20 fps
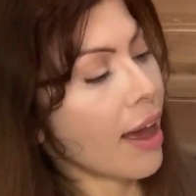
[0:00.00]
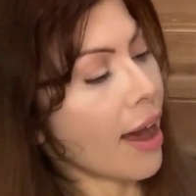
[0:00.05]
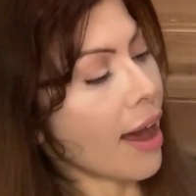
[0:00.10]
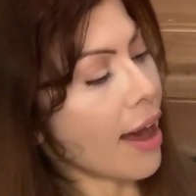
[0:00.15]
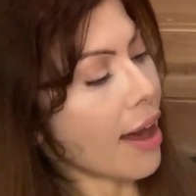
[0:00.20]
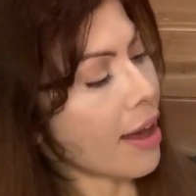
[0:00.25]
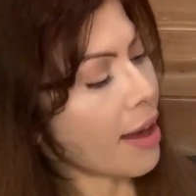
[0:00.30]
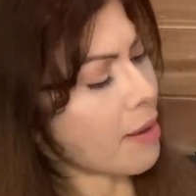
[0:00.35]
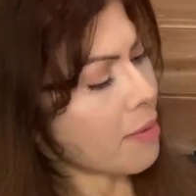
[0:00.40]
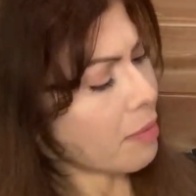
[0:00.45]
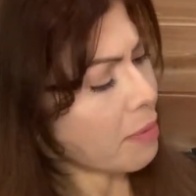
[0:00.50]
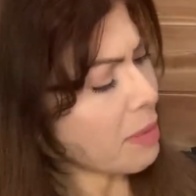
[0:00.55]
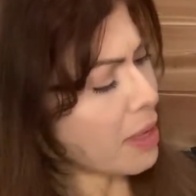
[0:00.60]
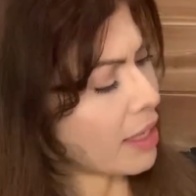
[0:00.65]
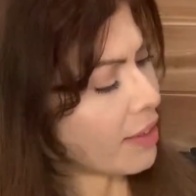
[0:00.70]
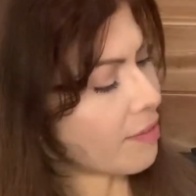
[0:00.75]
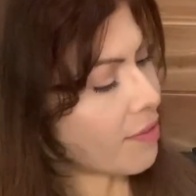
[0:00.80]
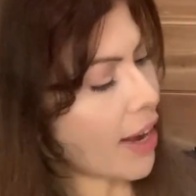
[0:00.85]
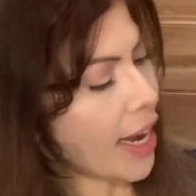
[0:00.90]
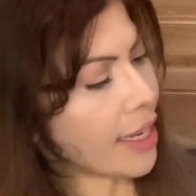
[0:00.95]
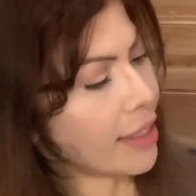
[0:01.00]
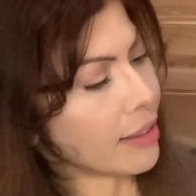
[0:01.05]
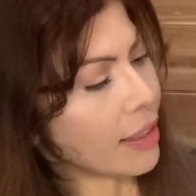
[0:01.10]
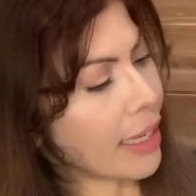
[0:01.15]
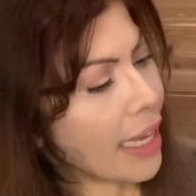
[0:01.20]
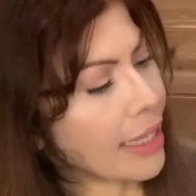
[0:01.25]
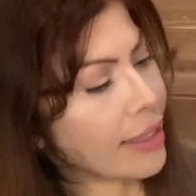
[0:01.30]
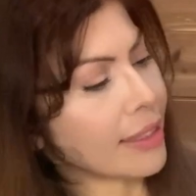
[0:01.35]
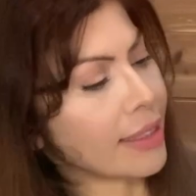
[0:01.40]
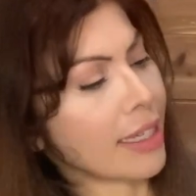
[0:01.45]
Let me find,
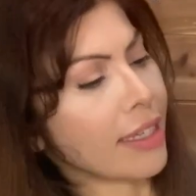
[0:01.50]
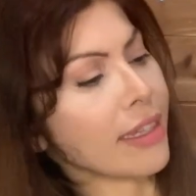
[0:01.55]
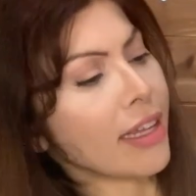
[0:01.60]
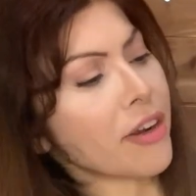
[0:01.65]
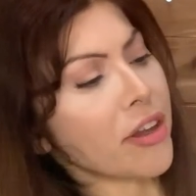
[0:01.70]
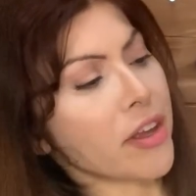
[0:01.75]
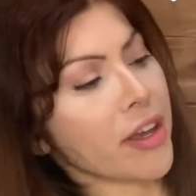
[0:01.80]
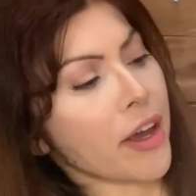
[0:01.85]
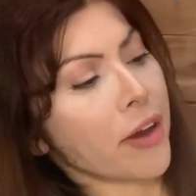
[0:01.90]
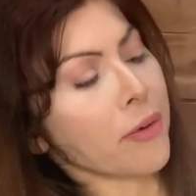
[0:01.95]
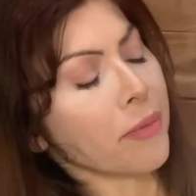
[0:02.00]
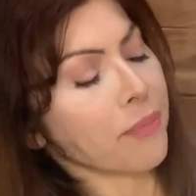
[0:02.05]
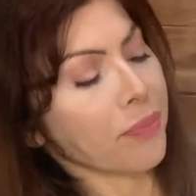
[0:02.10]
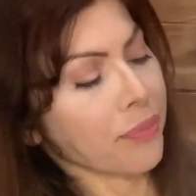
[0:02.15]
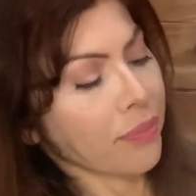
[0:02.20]
there you go.